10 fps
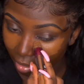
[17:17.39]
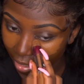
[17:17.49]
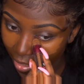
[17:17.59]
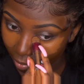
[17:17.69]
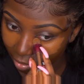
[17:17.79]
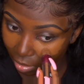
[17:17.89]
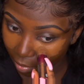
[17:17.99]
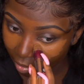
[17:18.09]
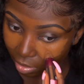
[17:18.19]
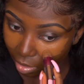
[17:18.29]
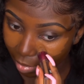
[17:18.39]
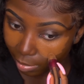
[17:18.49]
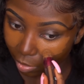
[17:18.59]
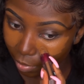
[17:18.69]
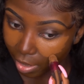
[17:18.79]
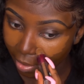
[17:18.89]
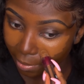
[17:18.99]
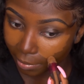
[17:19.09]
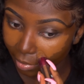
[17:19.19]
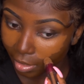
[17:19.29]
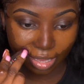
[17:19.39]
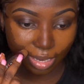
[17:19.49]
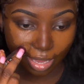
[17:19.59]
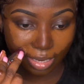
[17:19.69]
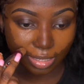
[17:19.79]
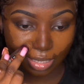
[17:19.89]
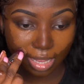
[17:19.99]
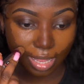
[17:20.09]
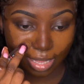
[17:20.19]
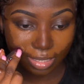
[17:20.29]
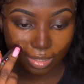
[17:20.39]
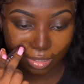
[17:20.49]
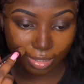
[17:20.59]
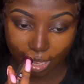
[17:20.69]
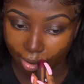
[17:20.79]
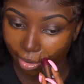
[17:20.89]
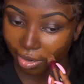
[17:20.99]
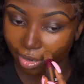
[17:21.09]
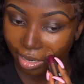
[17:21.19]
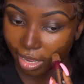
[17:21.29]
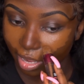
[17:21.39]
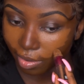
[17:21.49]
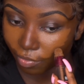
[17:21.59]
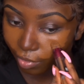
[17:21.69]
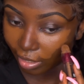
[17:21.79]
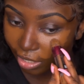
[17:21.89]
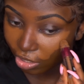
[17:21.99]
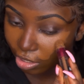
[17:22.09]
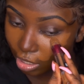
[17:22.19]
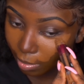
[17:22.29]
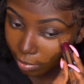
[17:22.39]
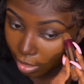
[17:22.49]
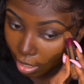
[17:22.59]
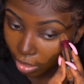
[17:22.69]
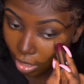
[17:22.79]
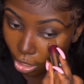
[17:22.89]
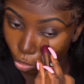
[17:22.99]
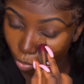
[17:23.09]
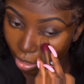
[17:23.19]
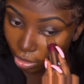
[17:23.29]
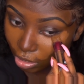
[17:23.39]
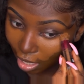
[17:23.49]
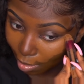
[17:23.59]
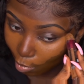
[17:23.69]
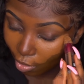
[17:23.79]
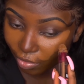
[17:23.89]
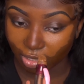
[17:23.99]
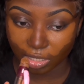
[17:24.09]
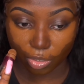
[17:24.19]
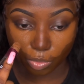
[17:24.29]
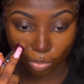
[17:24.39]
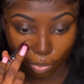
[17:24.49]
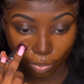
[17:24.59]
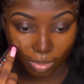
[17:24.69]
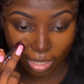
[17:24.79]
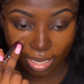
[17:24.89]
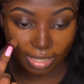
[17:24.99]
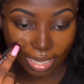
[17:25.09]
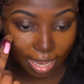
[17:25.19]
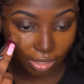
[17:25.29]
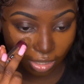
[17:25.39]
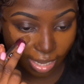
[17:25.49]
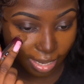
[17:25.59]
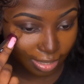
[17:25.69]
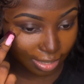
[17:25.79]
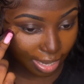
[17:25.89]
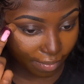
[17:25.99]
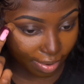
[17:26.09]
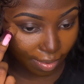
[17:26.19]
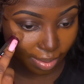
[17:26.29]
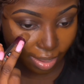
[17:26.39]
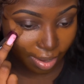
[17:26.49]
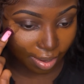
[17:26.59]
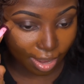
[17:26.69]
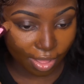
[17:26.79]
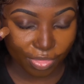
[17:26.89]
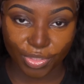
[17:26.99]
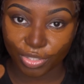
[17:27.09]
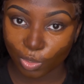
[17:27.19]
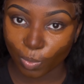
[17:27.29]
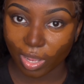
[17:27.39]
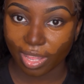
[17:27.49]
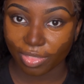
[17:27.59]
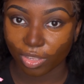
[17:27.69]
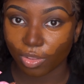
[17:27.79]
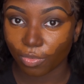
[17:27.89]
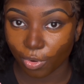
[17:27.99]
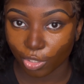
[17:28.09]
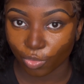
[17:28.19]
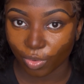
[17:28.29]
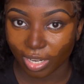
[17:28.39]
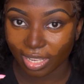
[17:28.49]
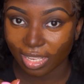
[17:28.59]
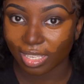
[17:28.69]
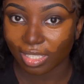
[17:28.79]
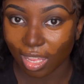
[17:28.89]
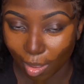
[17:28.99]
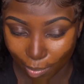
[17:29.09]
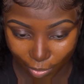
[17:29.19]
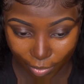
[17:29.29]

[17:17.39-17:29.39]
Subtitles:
Like, what's going on, baby girl? A lot of these guys that are in relationships, they shoot they shot more than single dudes, and it's actually getting scary out here. This is why the divorce rate is up.